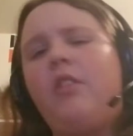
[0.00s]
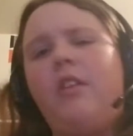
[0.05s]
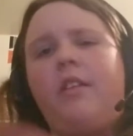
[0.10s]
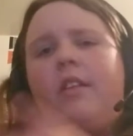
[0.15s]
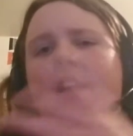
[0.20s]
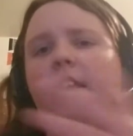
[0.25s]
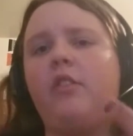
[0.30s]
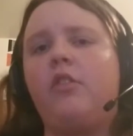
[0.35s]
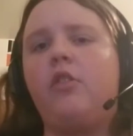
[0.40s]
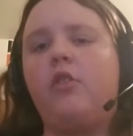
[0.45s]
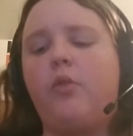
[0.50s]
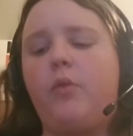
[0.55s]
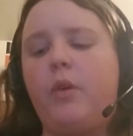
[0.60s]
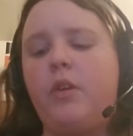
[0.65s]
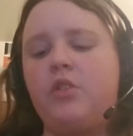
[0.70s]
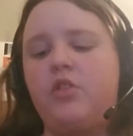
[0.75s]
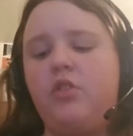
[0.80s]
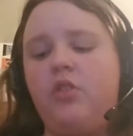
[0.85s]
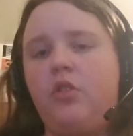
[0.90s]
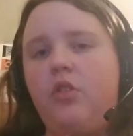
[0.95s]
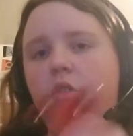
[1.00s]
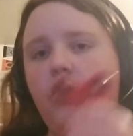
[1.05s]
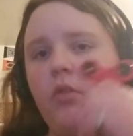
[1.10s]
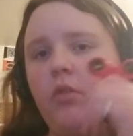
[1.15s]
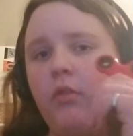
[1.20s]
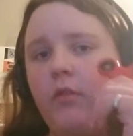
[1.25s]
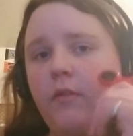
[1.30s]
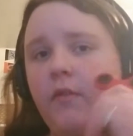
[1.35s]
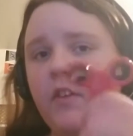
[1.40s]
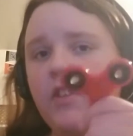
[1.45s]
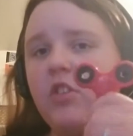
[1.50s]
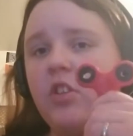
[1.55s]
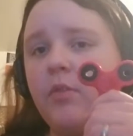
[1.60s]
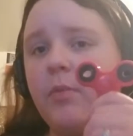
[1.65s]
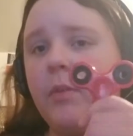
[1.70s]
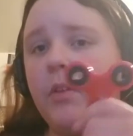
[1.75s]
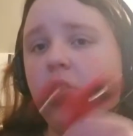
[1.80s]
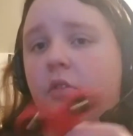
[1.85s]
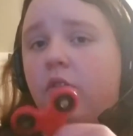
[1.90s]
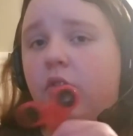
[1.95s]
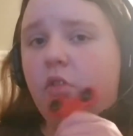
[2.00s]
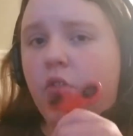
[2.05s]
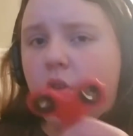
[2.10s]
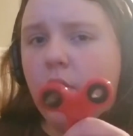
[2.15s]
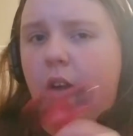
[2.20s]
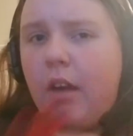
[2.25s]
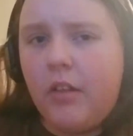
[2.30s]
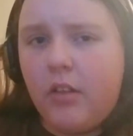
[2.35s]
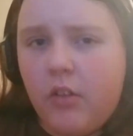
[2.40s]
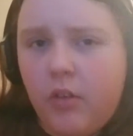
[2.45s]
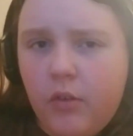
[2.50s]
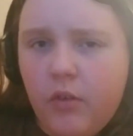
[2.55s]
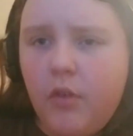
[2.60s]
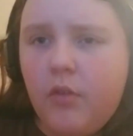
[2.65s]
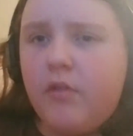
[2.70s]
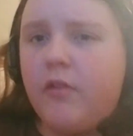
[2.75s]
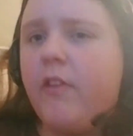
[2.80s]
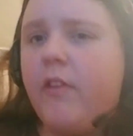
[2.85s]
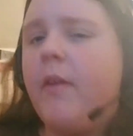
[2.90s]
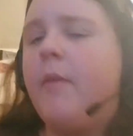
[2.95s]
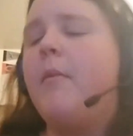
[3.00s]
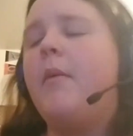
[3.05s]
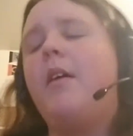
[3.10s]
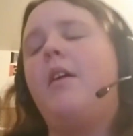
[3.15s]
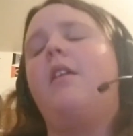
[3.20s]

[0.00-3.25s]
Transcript: just asking questions. Fidget spinners. Do you guys still use them?